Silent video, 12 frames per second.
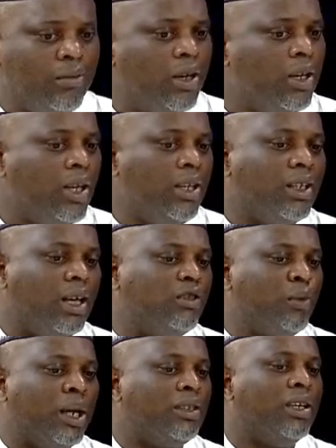in times
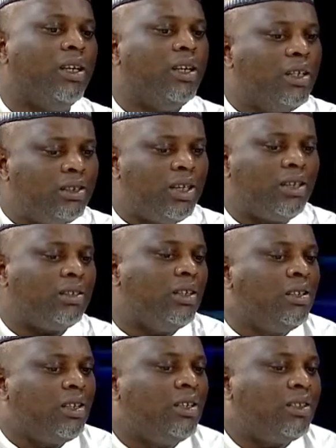past. It takes
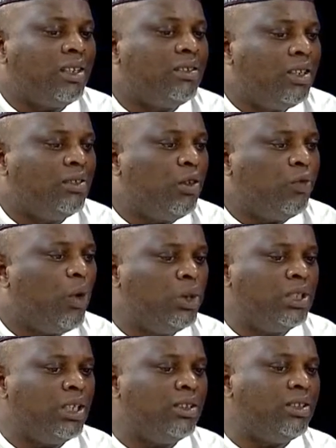that sense of
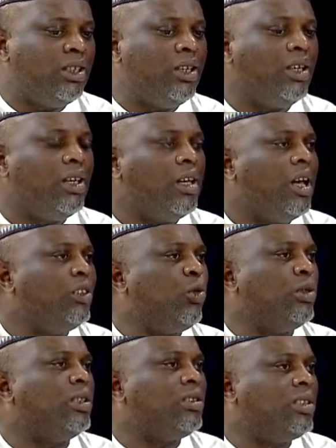urgency to
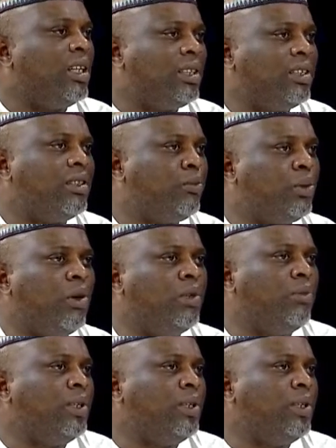understand there's a problem in